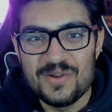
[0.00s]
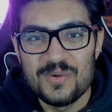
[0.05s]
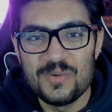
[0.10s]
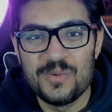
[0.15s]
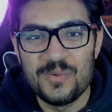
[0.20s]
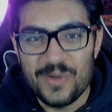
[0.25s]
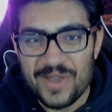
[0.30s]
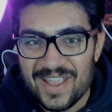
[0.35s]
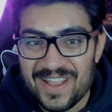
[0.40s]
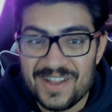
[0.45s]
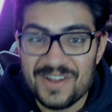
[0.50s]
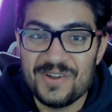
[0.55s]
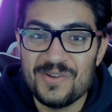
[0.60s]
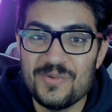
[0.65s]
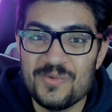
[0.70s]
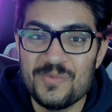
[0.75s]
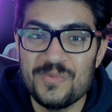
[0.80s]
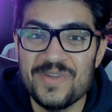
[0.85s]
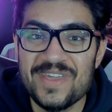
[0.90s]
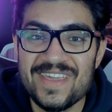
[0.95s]
where
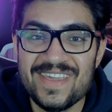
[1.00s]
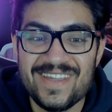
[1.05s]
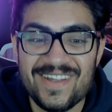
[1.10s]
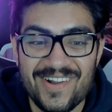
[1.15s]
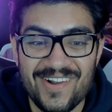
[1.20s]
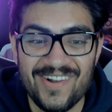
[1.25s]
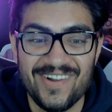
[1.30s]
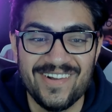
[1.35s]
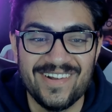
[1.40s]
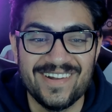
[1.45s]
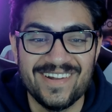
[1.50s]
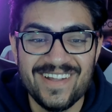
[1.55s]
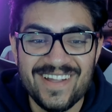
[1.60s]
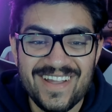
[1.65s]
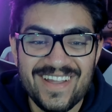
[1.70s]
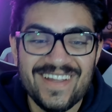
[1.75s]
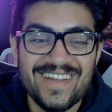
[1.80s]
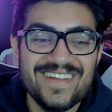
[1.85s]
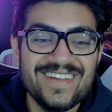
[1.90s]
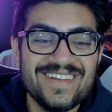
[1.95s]
we are.
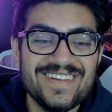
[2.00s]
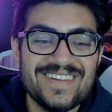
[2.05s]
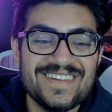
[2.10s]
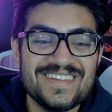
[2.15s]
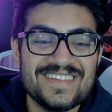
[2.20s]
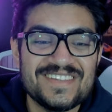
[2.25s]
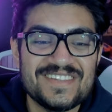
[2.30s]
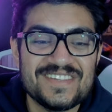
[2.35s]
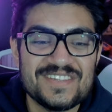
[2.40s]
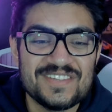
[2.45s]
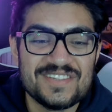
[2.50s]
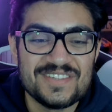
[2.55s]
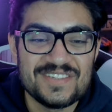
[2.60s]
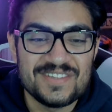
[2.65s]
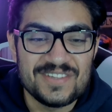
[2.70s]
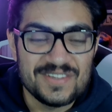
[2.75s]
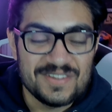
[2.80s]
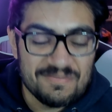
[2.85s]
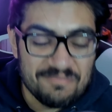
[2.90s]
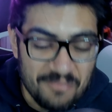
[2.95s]

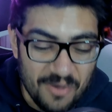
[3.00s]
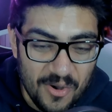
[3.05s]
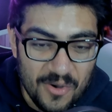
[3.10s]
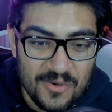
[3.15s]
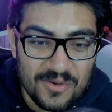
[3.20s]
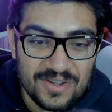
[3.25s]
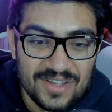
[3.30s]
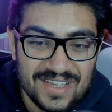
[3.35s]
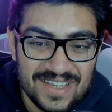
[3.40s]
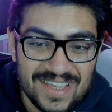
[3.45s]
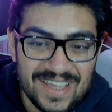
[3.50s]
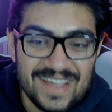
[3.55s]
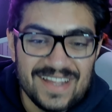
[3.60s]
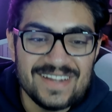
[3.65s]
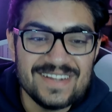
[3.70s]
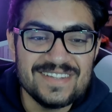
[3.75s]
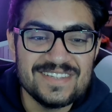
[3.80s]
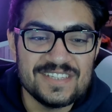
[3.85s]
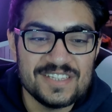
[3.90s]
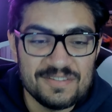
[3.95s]
Smoking,
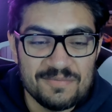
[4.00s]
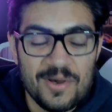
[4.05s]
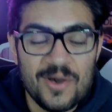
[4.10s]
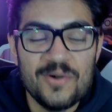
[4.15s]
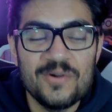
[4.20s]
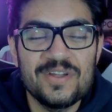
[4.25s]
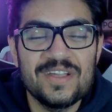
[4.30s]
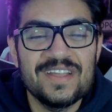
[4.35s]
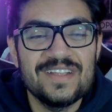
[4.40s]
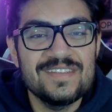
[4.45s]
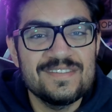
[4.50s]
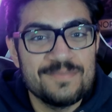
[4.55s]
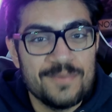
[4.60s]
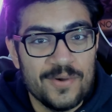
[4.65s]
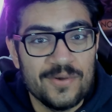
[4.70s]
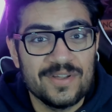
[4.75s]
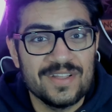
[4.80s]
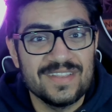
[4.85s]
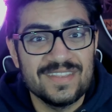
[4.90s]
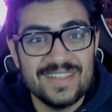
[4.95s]
smoking,
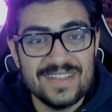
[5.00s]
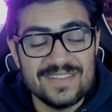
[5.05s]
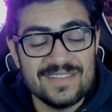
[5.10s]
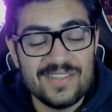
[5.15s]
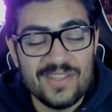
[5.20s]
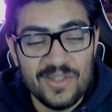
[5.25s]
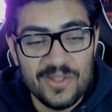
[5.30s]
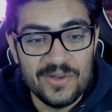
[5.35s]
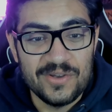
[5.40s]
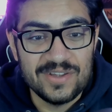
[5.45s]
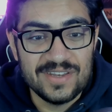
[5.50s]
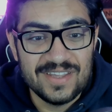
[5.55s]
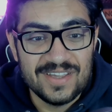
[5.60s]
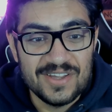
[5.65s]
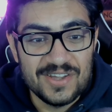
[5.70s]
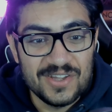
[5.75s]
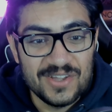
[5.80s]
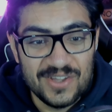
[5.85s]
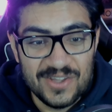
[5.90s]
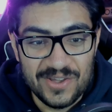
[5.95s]
smoking. This looked
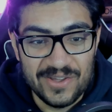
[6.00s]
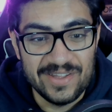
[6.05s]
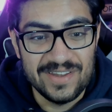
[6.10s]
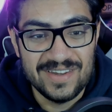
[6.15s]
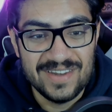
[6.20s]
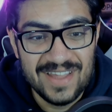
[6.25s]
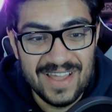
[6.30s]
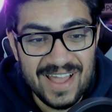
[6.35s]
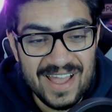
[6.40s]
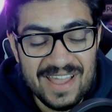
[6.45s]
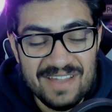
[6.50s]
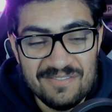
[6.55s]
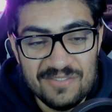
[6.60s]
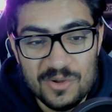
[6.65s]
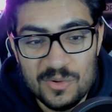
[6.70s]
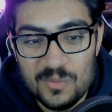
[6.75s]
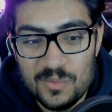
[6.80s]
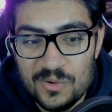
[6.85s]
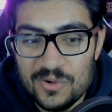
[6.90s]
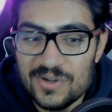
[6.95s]
good. I have no
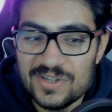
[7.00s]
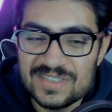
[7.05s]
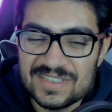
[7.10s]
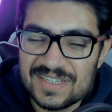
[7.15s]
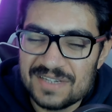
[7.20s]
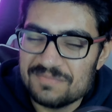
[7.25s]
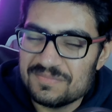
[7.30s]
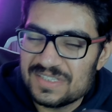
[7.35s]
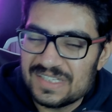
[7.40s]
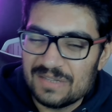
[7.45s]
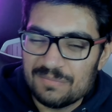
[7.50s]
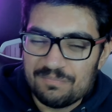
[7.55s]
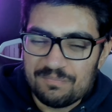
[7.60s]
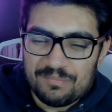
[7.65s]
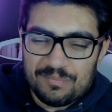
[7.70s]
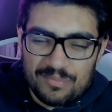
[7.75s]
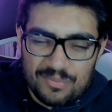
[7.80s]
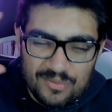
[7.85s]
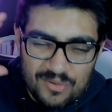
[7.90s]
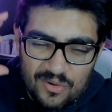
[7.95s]
words because I'm still
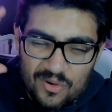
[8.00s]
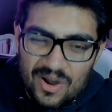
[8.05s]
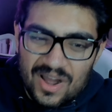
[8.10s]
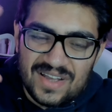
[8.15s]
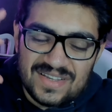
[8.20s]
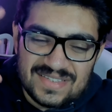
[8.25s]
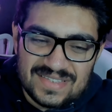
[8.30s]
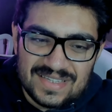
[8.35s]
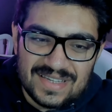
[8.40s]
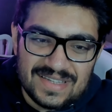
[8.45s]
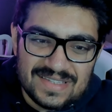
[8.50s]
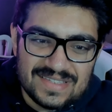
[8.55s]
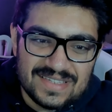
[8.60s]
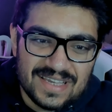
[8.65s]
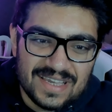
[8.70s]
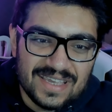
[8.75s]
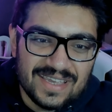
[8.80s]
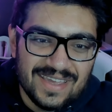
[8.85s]
processing